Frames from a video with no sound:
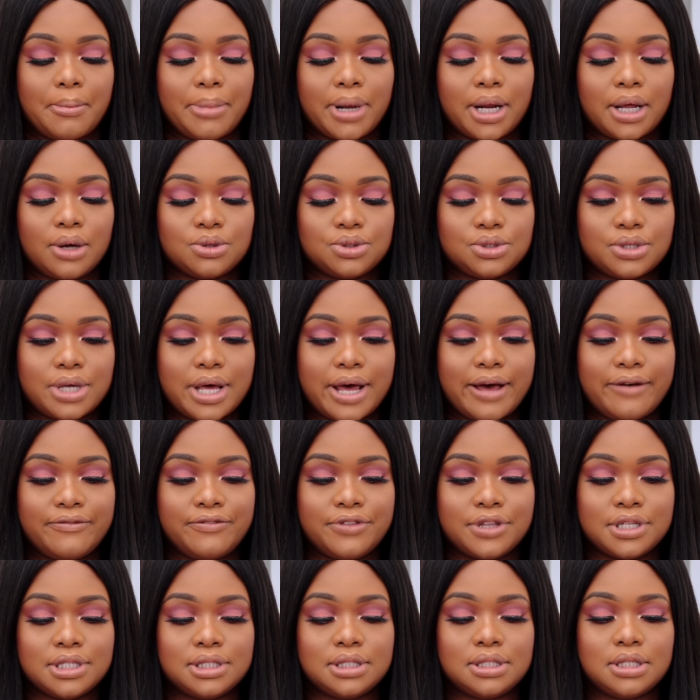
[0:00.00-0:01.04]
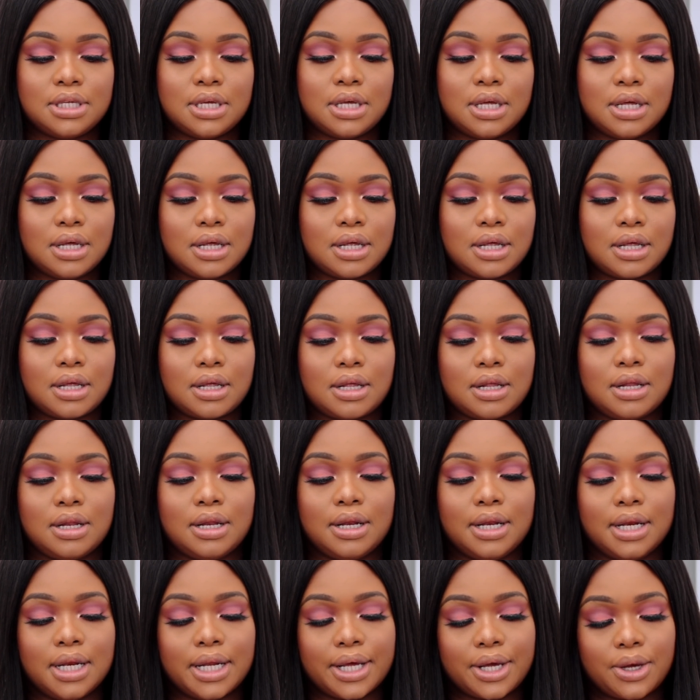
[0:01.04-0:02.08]
But I also have this
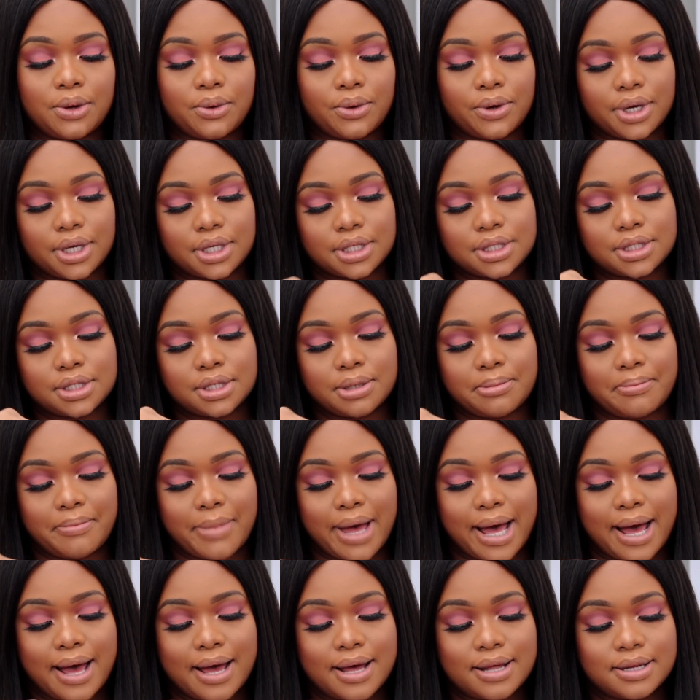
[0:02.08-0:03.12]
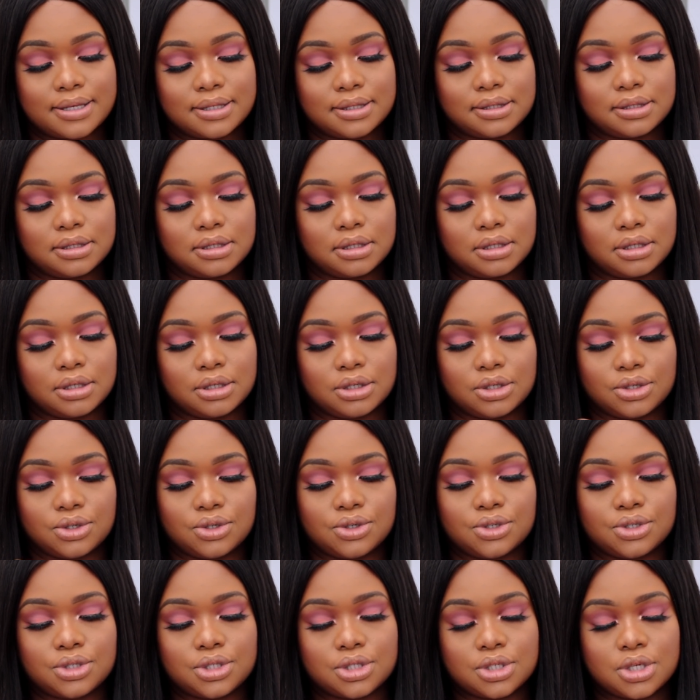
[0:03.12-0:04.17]
liquid matte
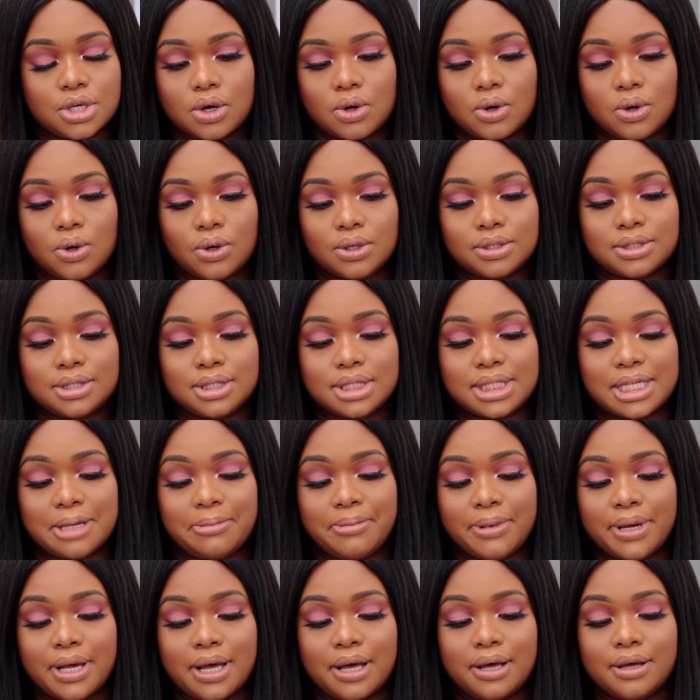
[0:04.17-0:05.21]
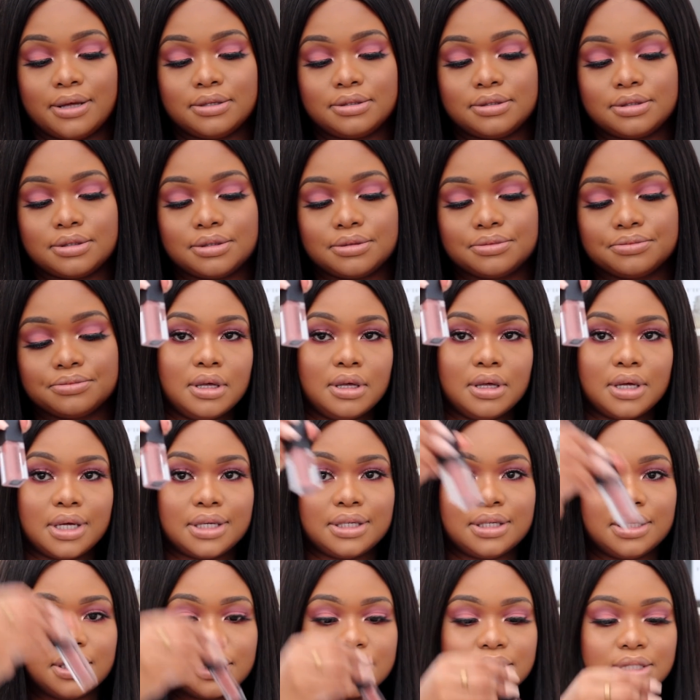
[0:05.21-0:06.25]
nude called Stepping Out. It
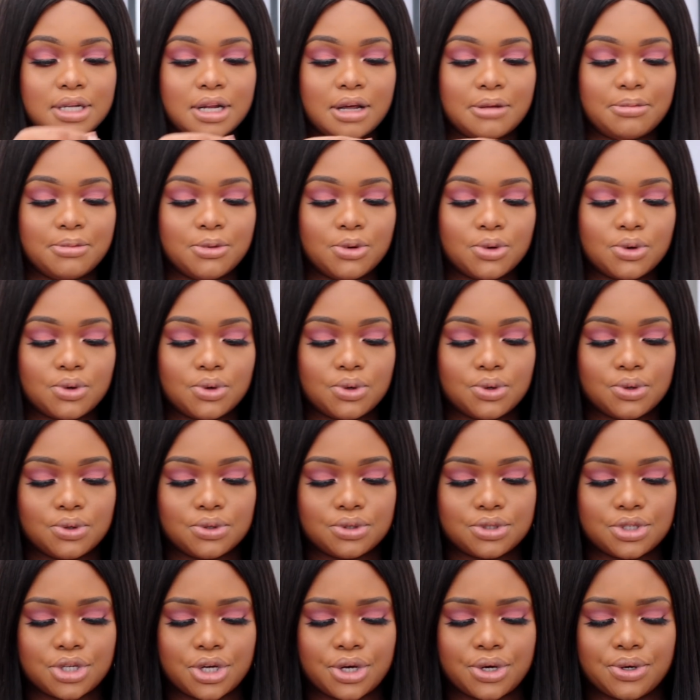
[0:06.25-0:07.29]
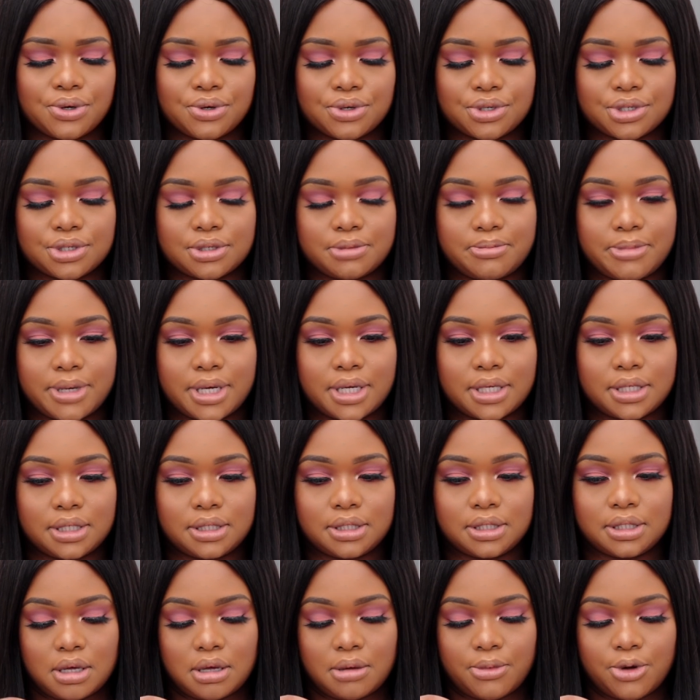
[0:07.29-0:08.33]
looks a lot more cool toned,
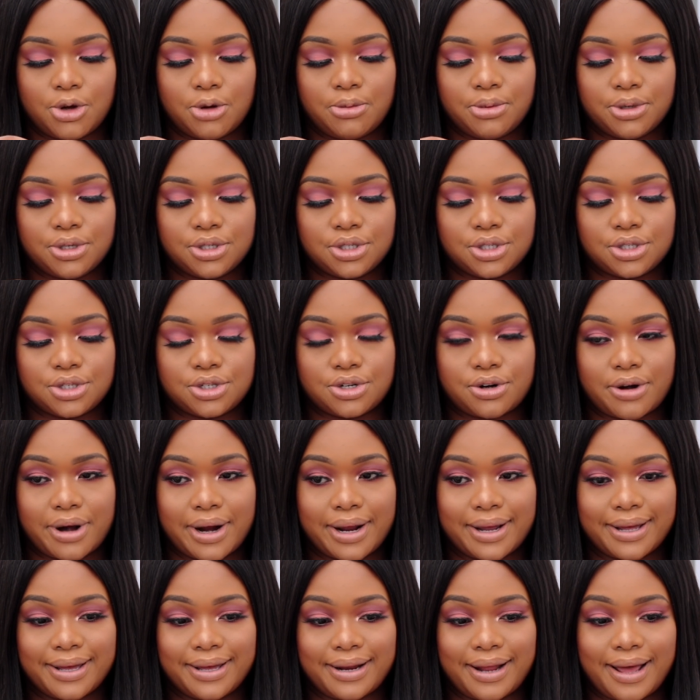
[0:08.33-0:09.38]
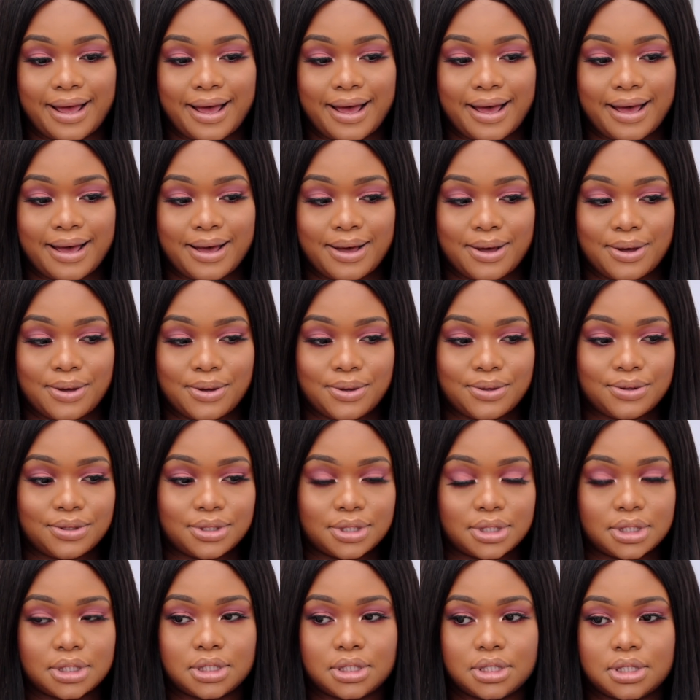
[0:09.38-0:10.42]
but I'm open to trying it
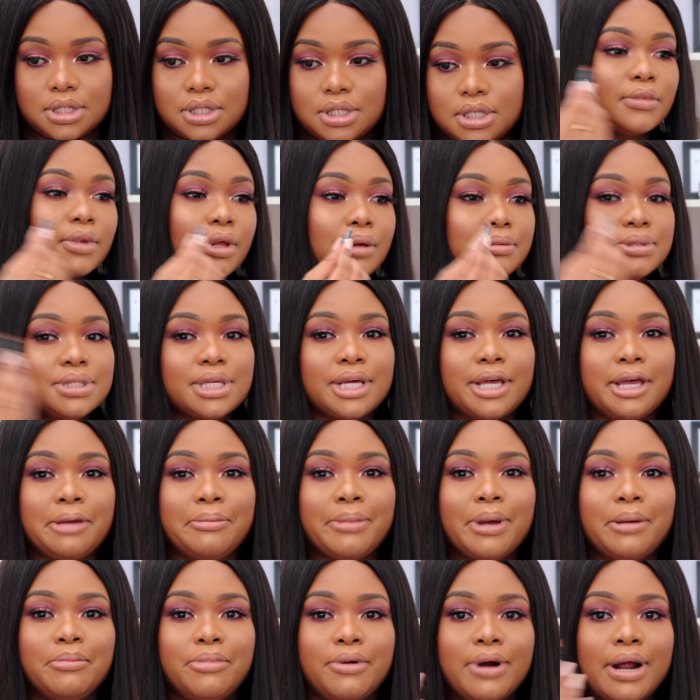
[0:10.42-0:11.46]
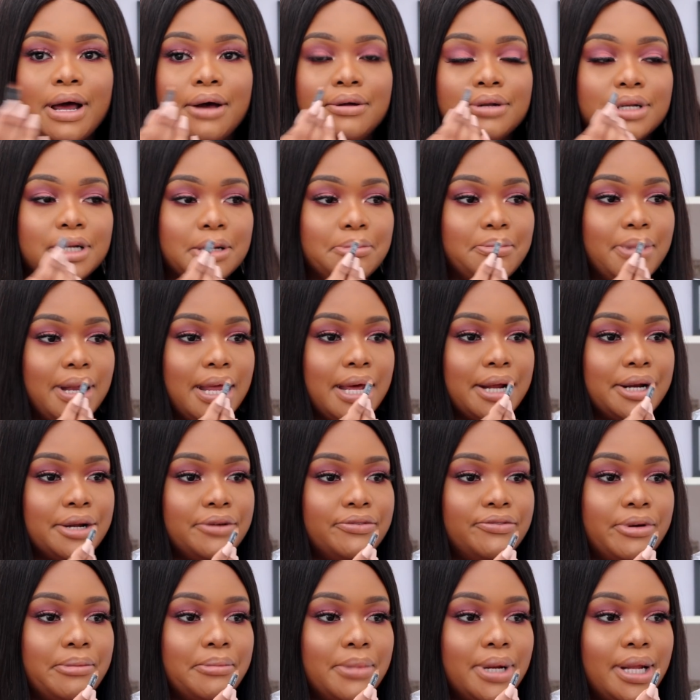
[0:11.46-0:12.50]
out. I'm taking my brown lip liner
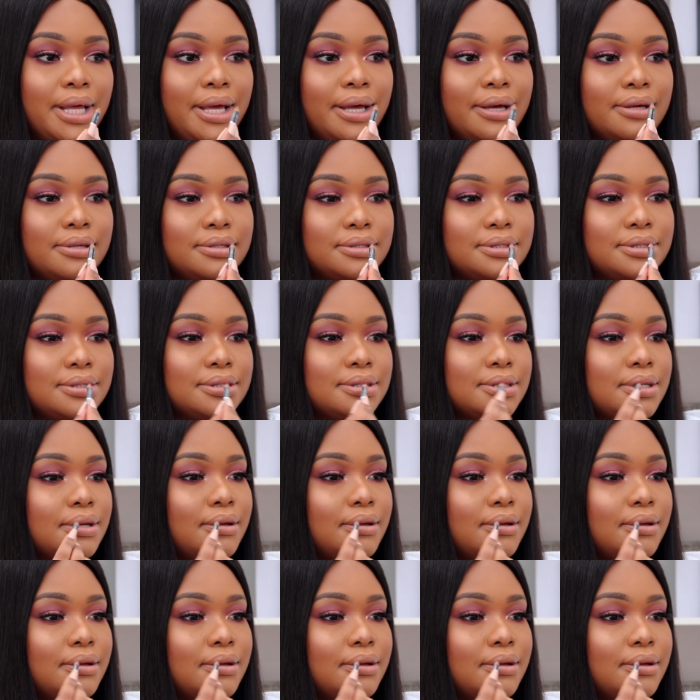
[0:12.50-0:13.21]
from NYX.